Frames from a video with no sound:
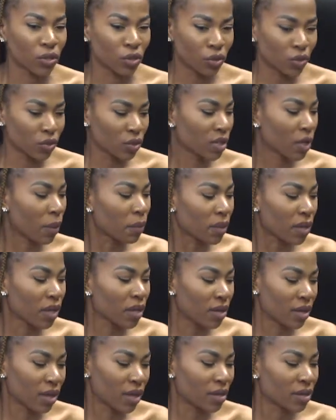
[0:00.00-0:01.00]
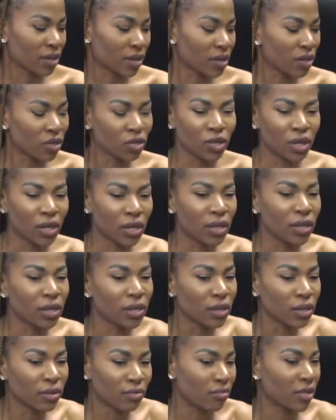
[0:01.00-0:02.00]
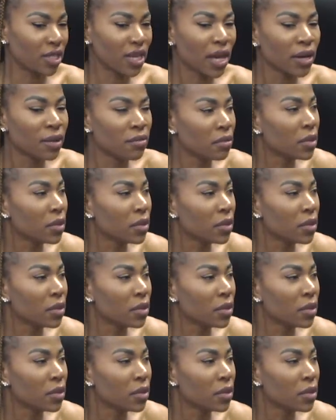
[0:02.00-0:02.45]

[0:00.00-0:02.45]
to something that is literally 10 millimeters.